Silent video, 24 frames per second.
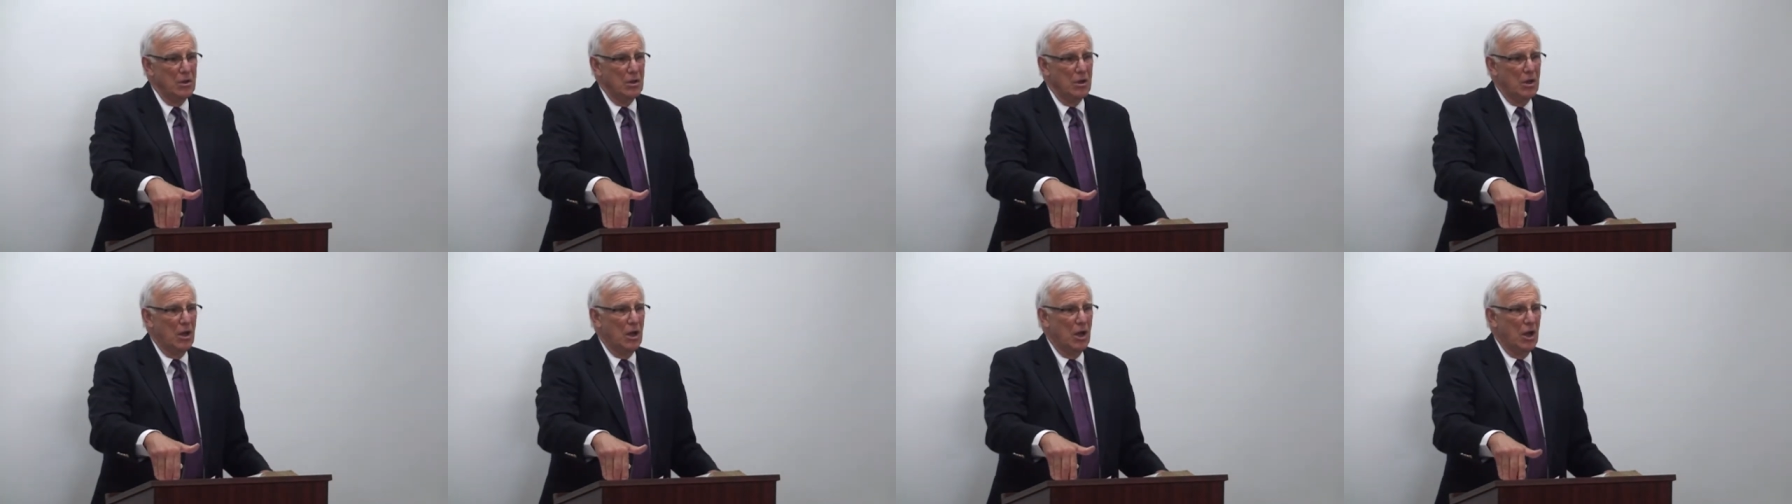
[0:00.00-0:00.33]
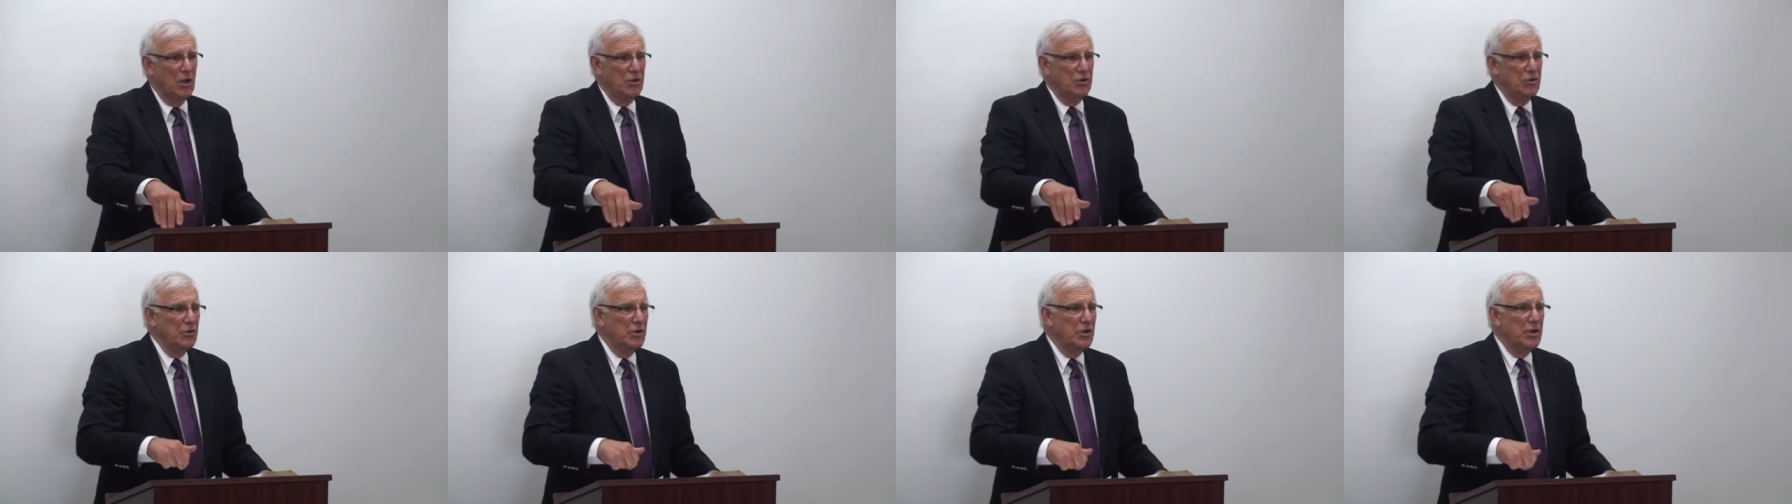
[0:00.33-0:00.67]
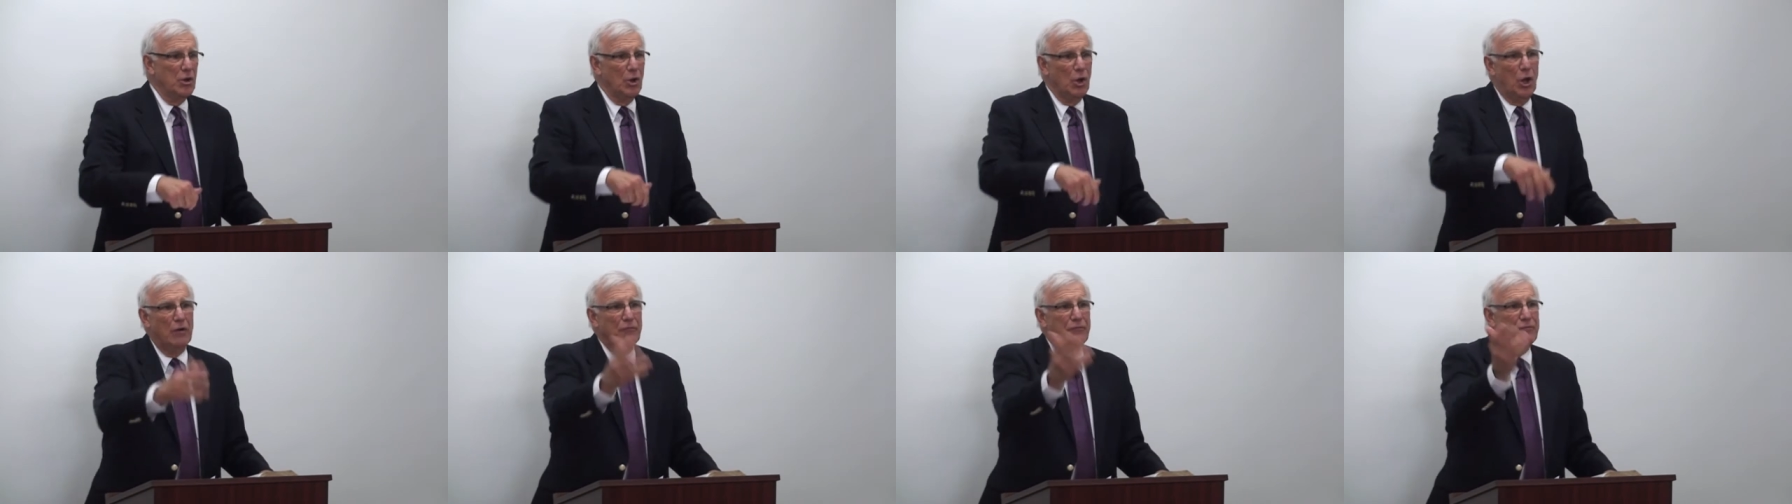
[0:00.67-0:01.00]
uh, you
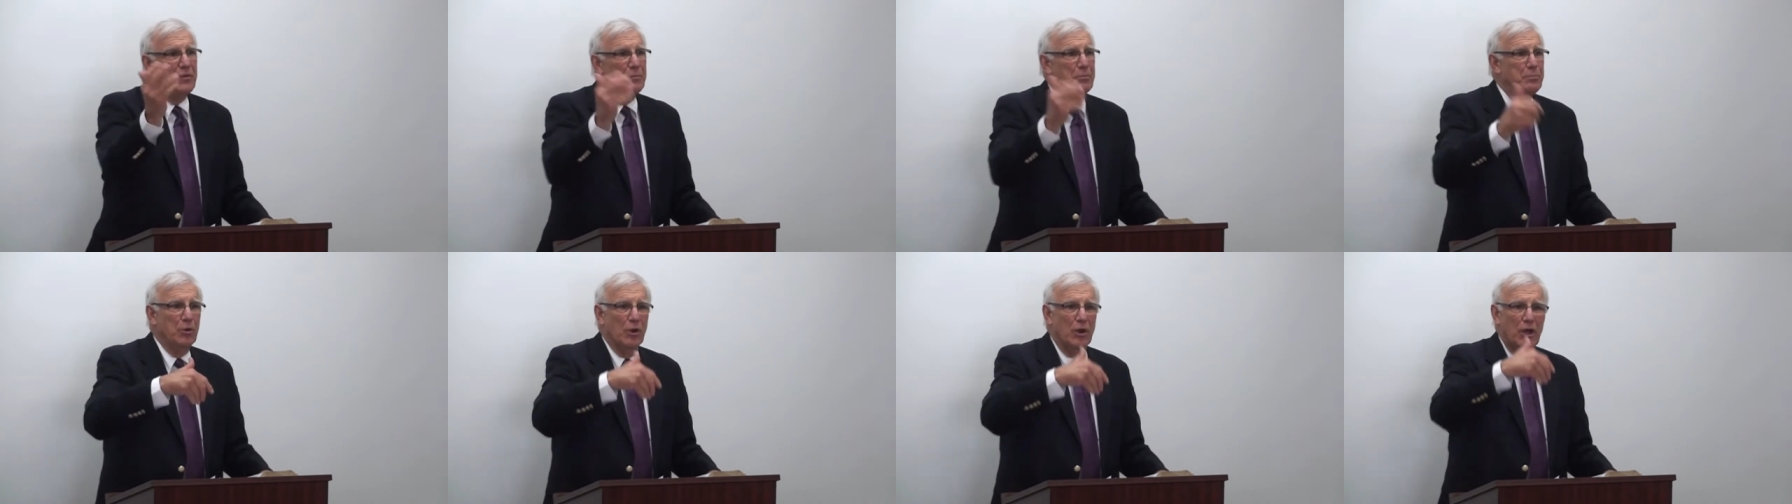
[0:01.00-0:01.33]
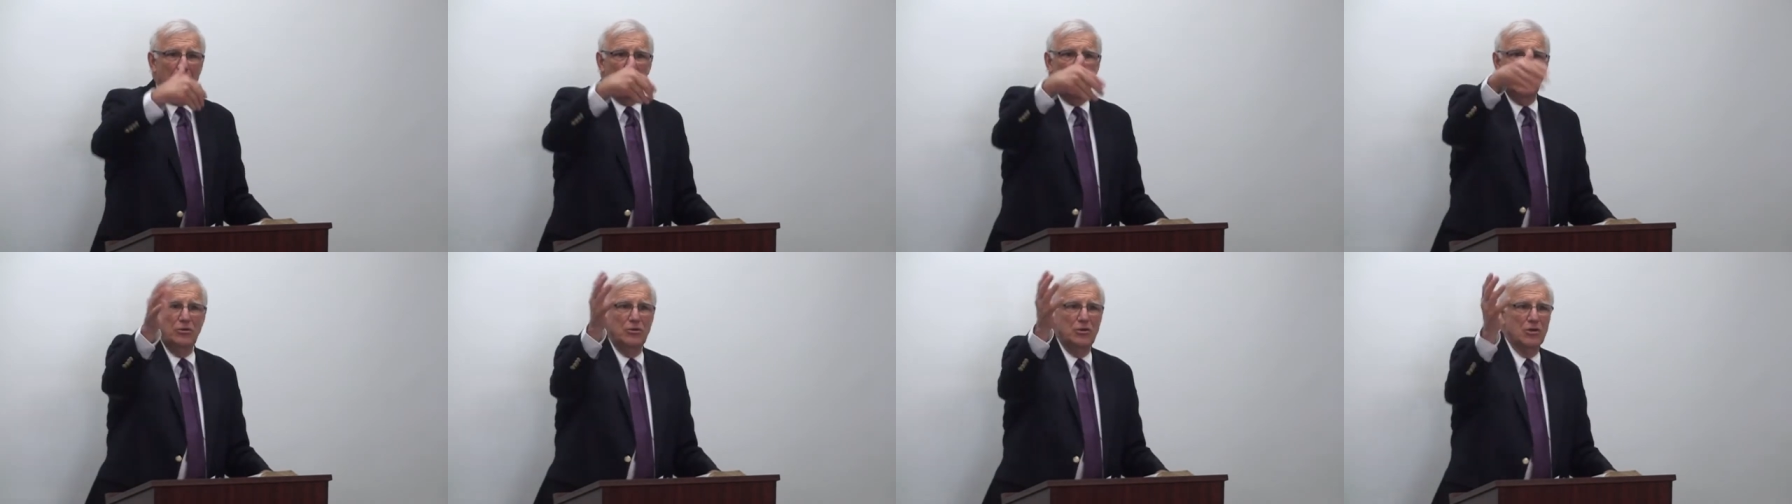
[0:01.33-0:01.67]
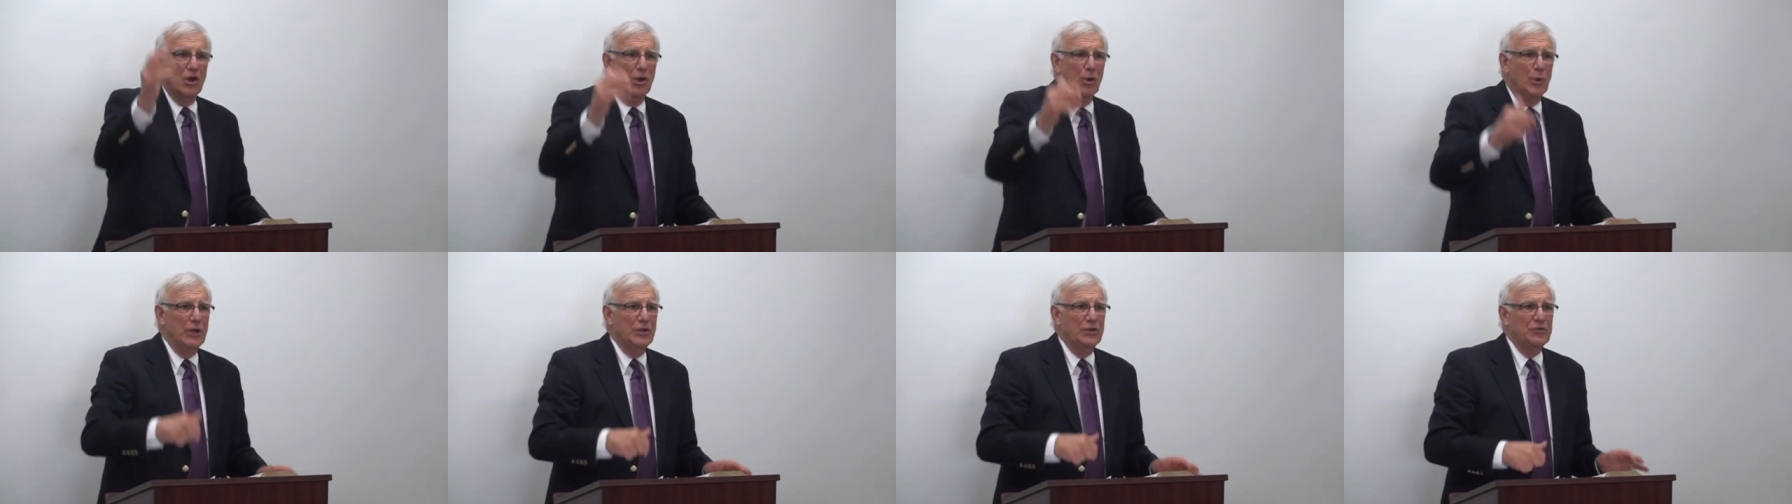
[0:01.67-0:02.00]
get off the plane, you
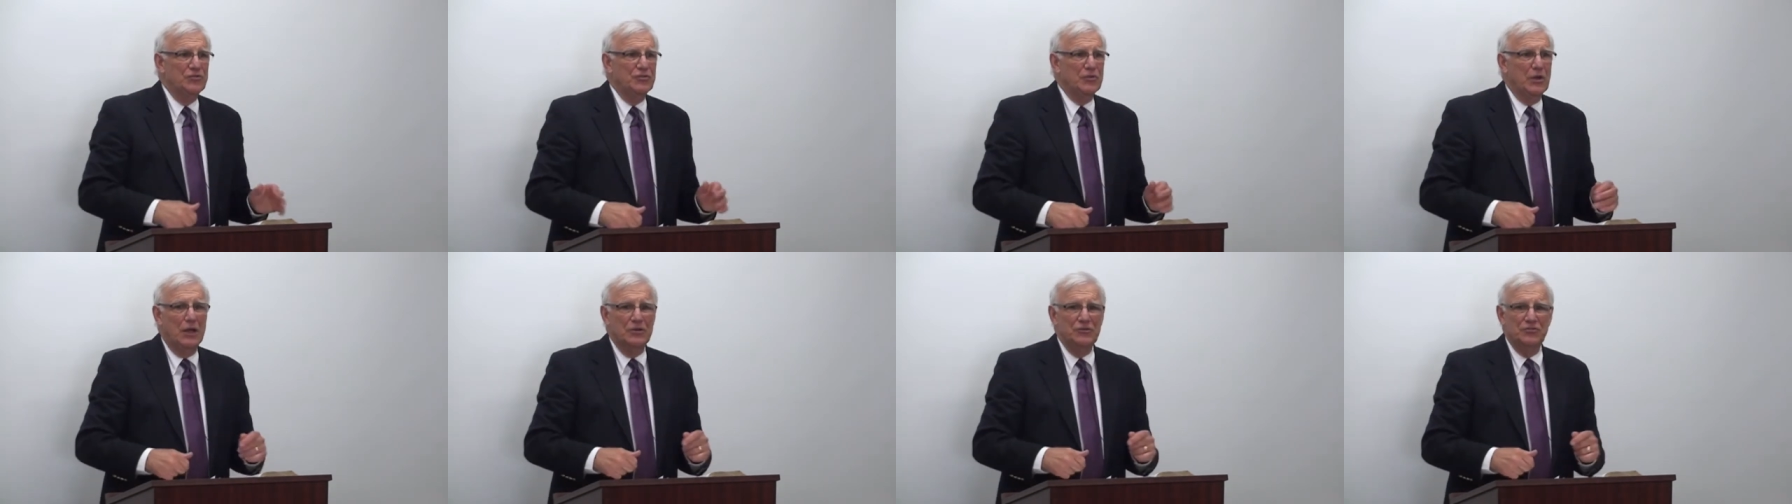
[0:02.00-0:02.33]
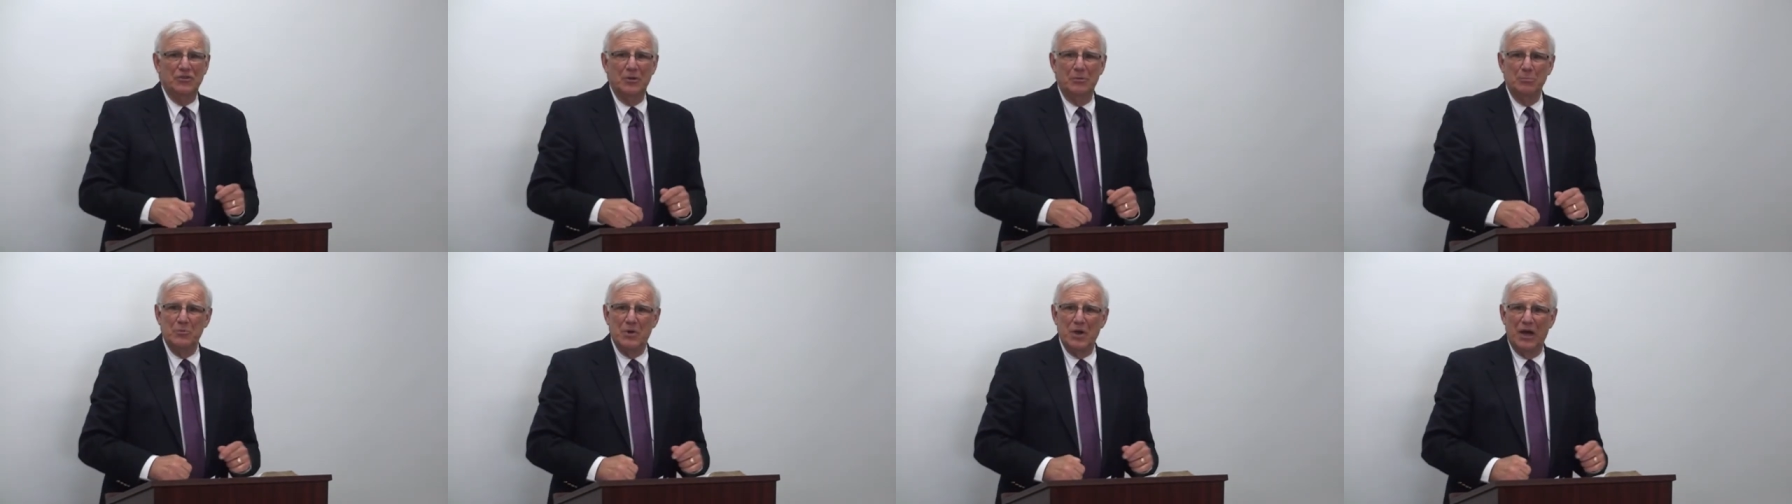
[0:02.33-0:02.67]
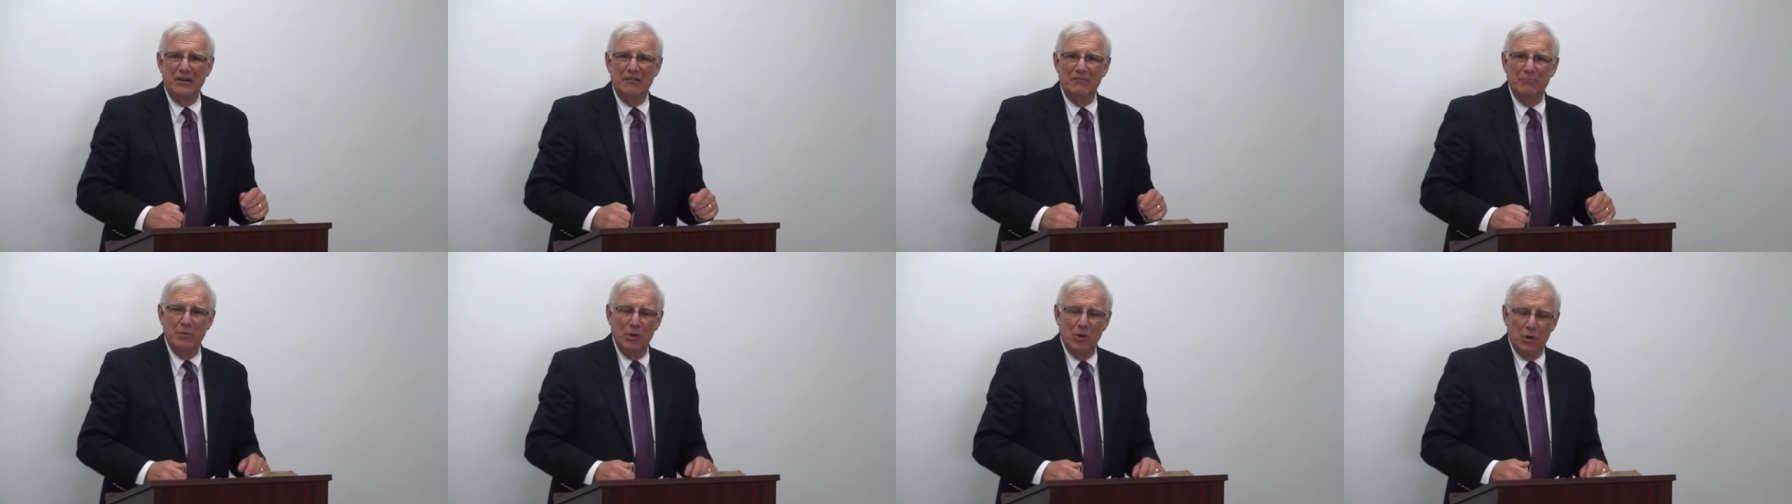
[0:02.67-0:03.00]
go inside some
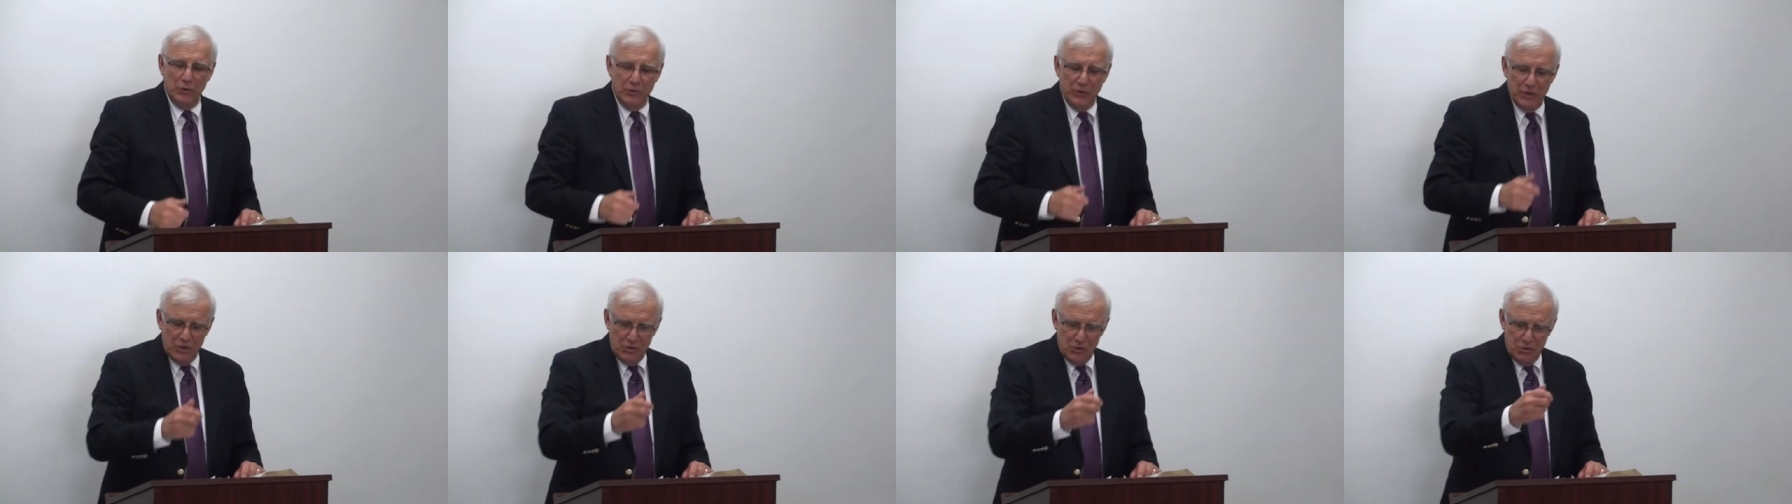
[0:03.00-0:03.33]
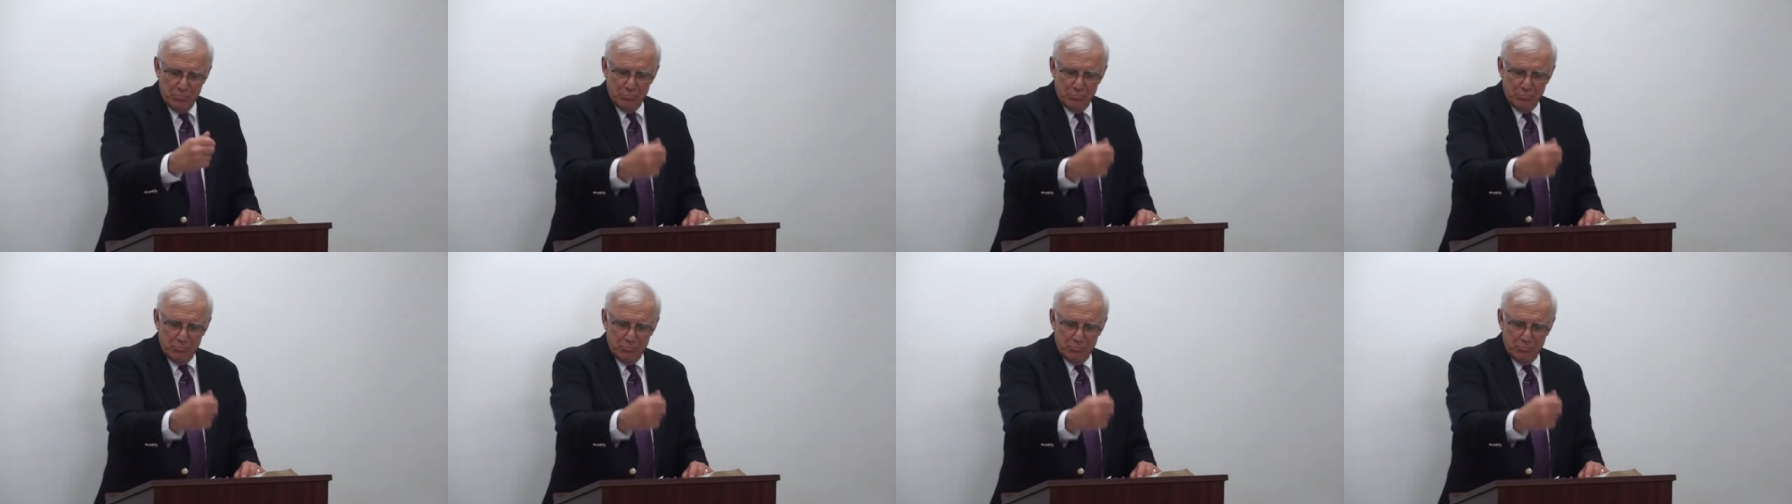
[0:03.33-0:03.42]
kind of building,